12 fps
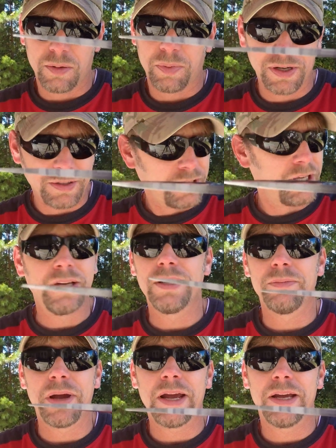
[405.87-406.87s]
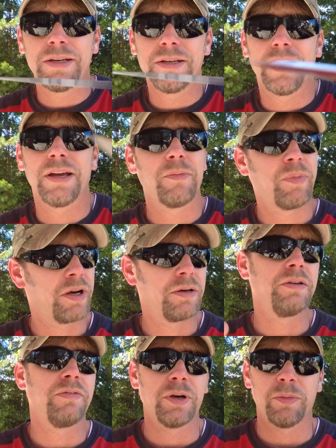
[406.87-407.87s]
apparently in demand and
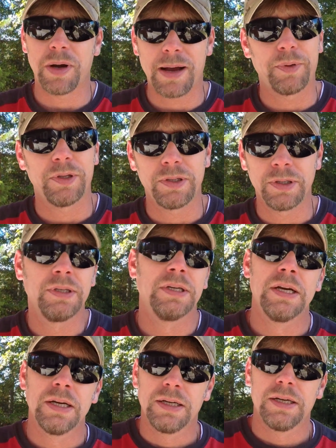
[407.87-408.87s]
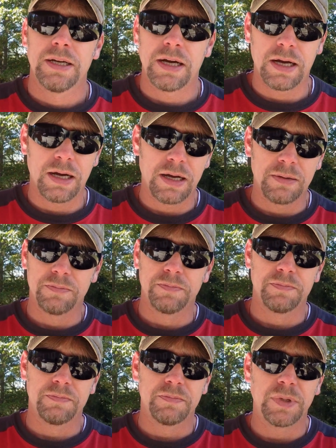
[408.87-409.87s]
apparently very popular.
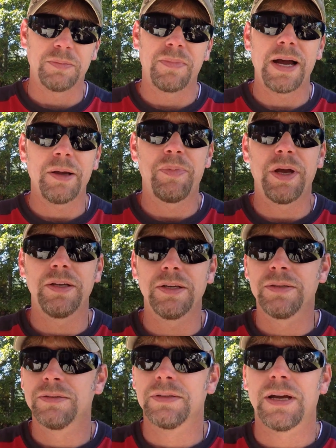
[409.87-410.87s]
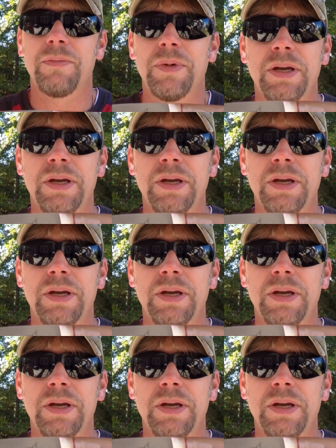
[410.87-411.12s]
But my opinion, I